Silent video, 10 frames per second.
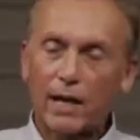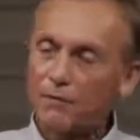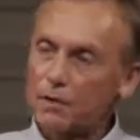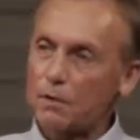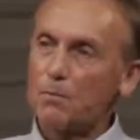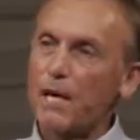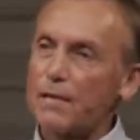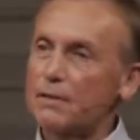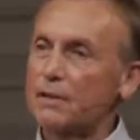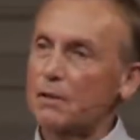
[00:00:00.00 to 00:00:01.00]
We have this
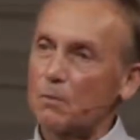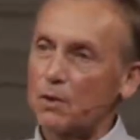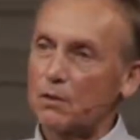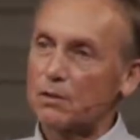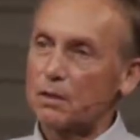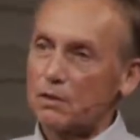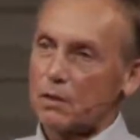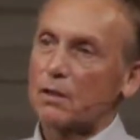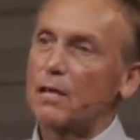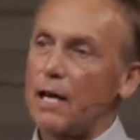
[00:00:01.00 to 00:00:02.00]
amazing ability
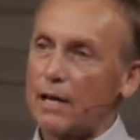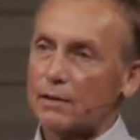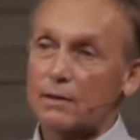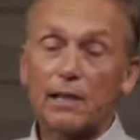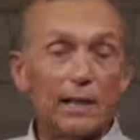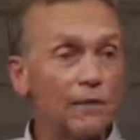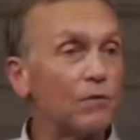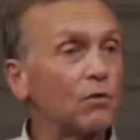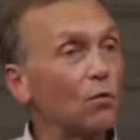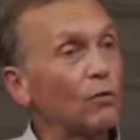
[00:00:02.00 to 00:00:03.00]
to connect
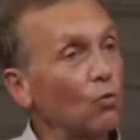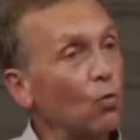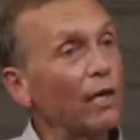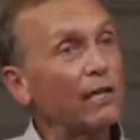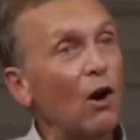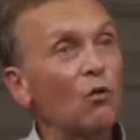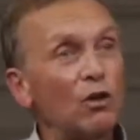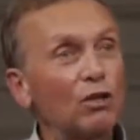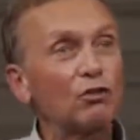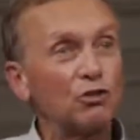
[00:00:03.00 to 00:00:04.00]
even when we
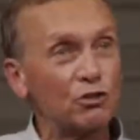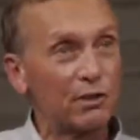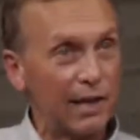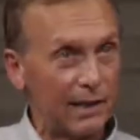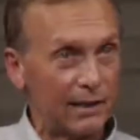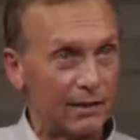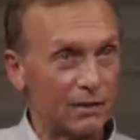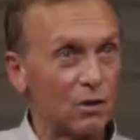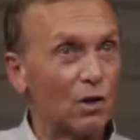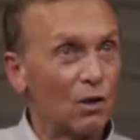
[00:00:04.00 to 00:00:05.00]
don't
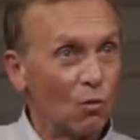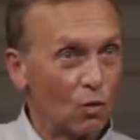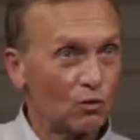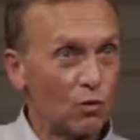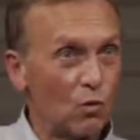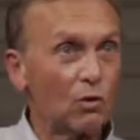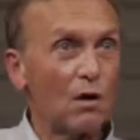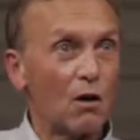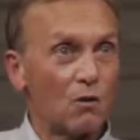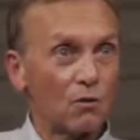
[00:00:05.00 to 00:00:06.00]
understand what's
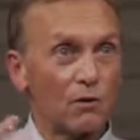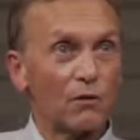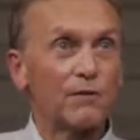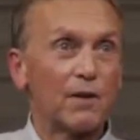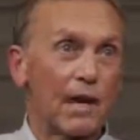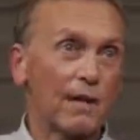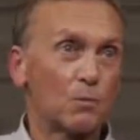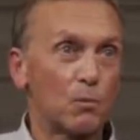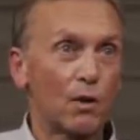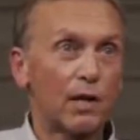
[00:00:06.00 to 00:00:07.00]
going on or even
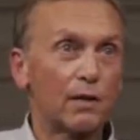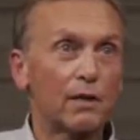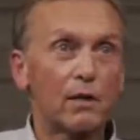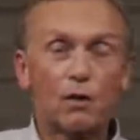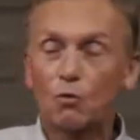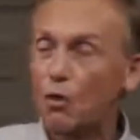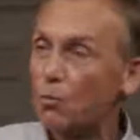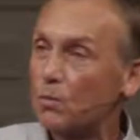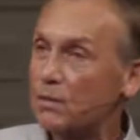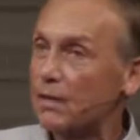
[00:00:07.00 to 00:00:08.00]
how to pray.
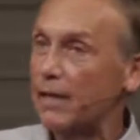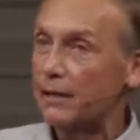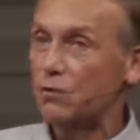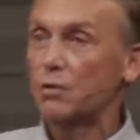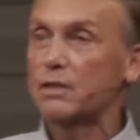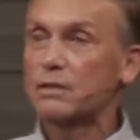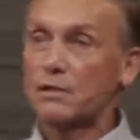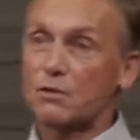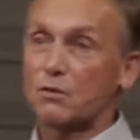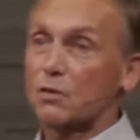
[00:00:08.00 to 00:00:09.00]
Romans 8,
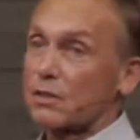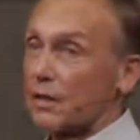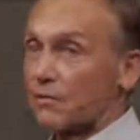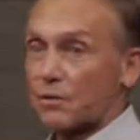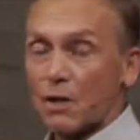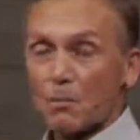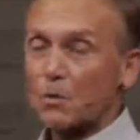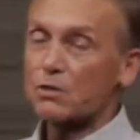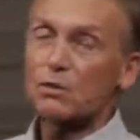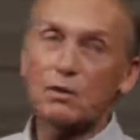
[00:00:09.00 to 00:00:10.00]
26, 27,
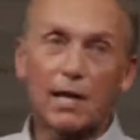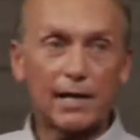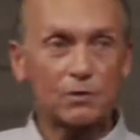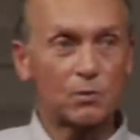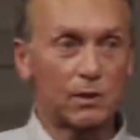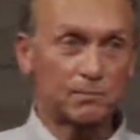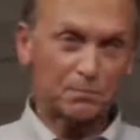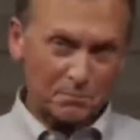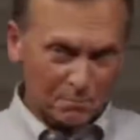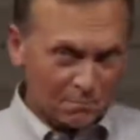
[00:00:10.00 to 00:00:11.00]
mentioned it last week.